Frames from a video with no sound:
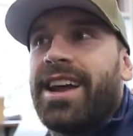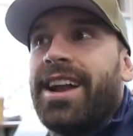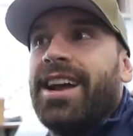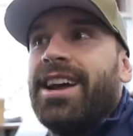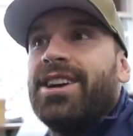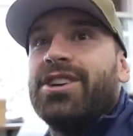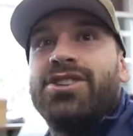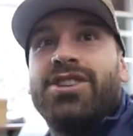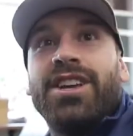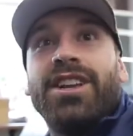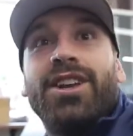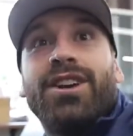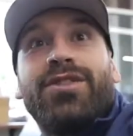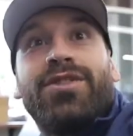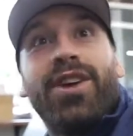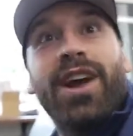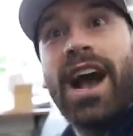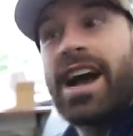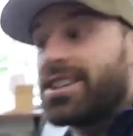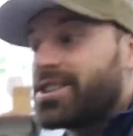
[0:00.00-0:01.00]
said. No. She looks
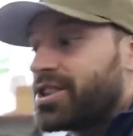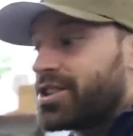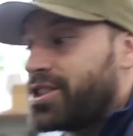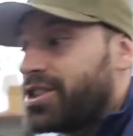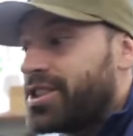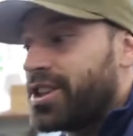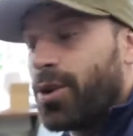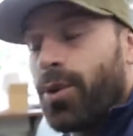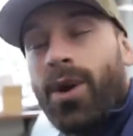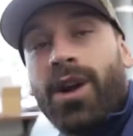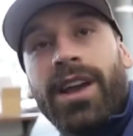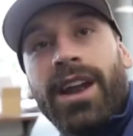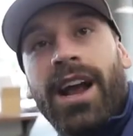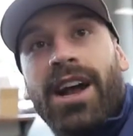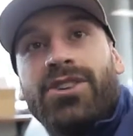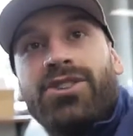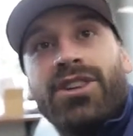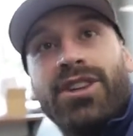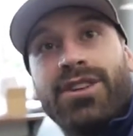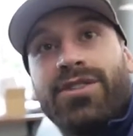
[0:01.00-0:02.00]
for guys because she's into working
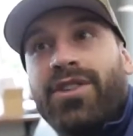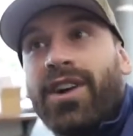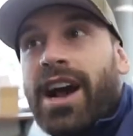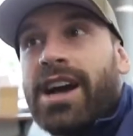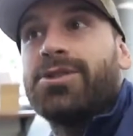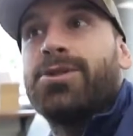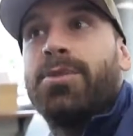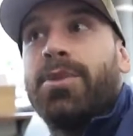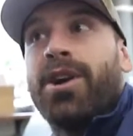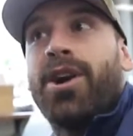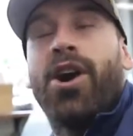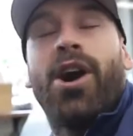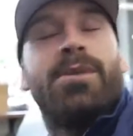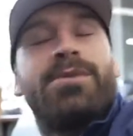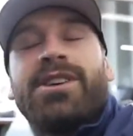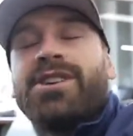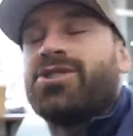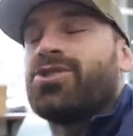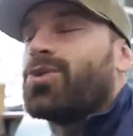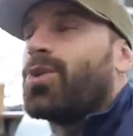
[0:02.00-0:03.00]
out. She looks for guys with big
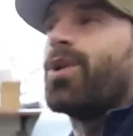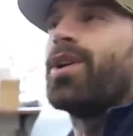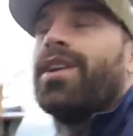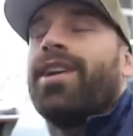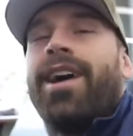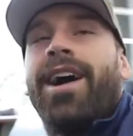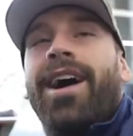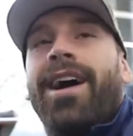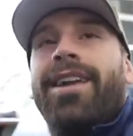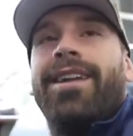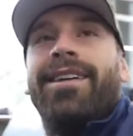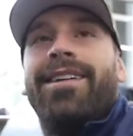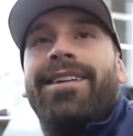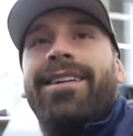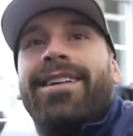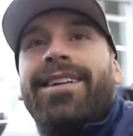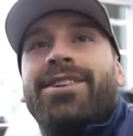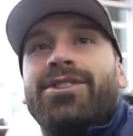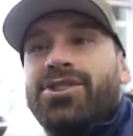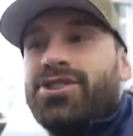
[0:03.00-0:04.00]
arms. I swear to God,
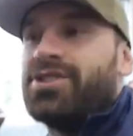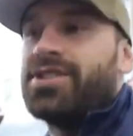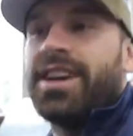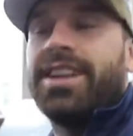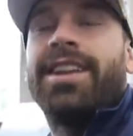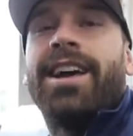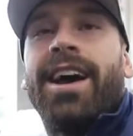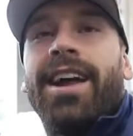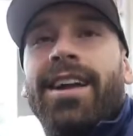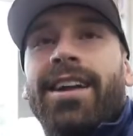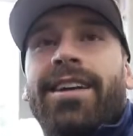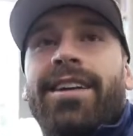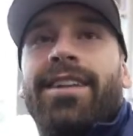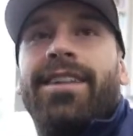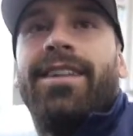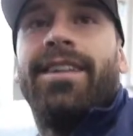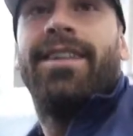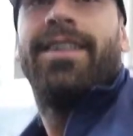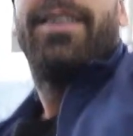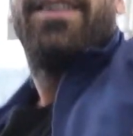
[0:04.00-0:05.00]
she they, said that. She,
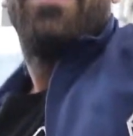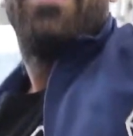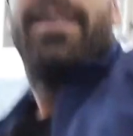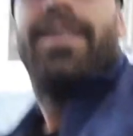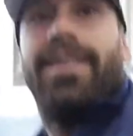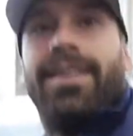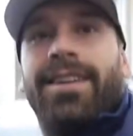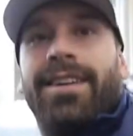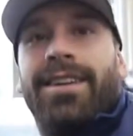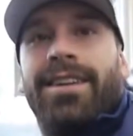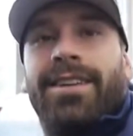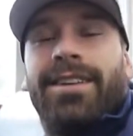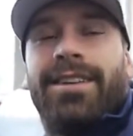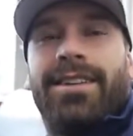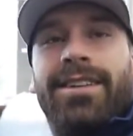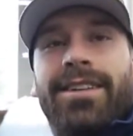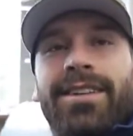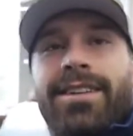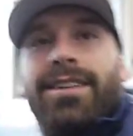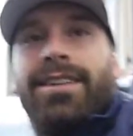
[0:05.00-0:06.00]
they look at most girls look
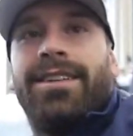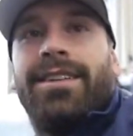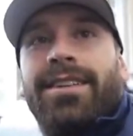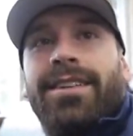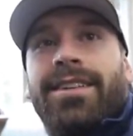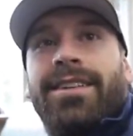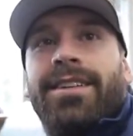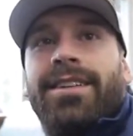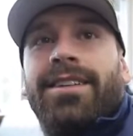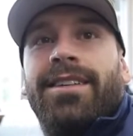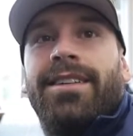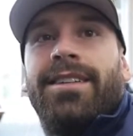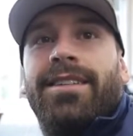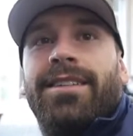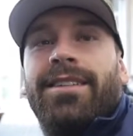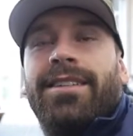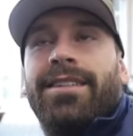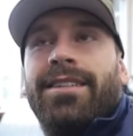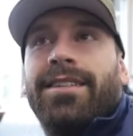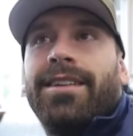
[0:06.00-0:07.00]
at
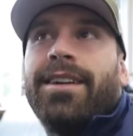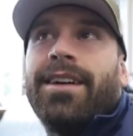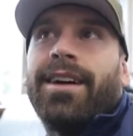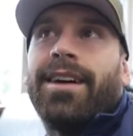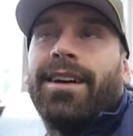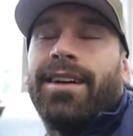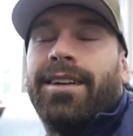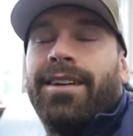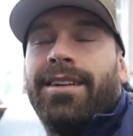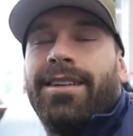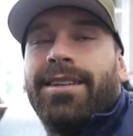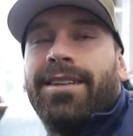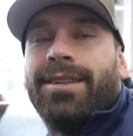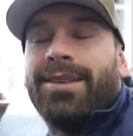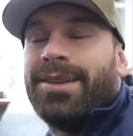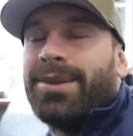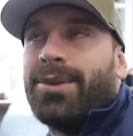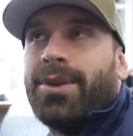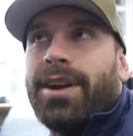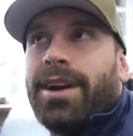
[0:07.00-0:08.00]
abs and like biceps
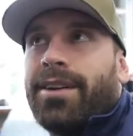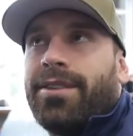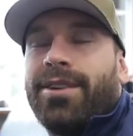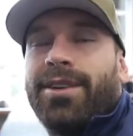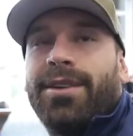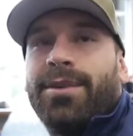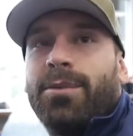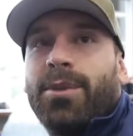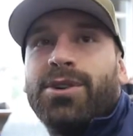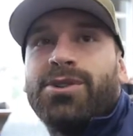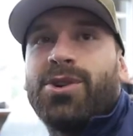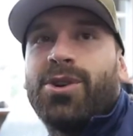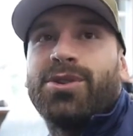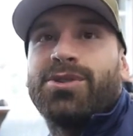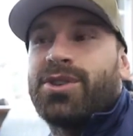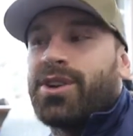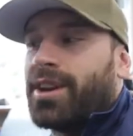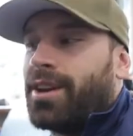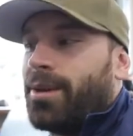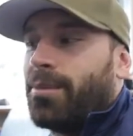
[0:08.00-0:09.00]
and chest. Whatever. Most
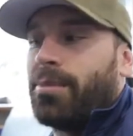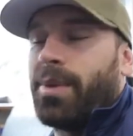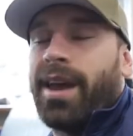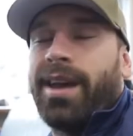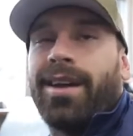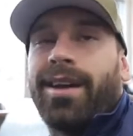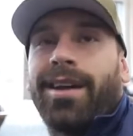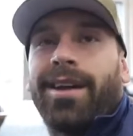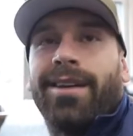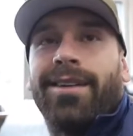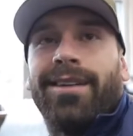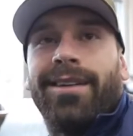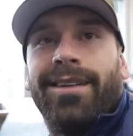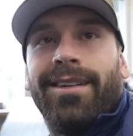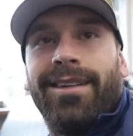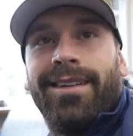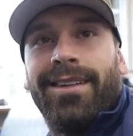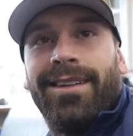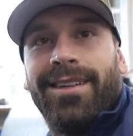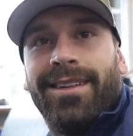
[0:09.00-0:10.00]
girls look at your bank account.
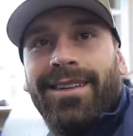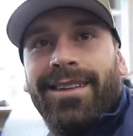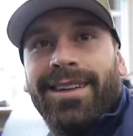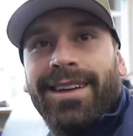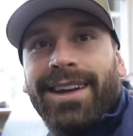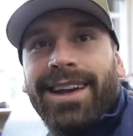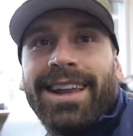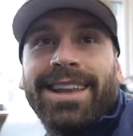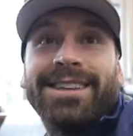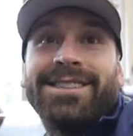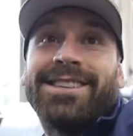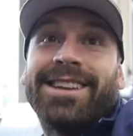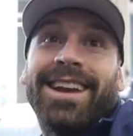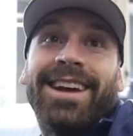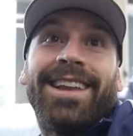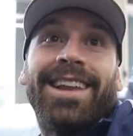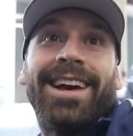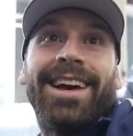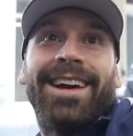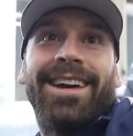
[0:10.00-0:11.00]
At least in
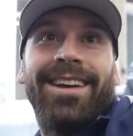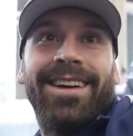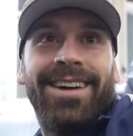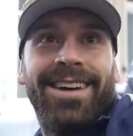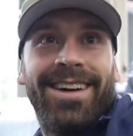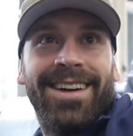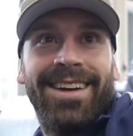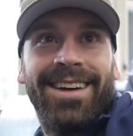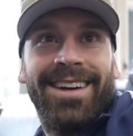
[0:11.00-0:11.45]
LA. No,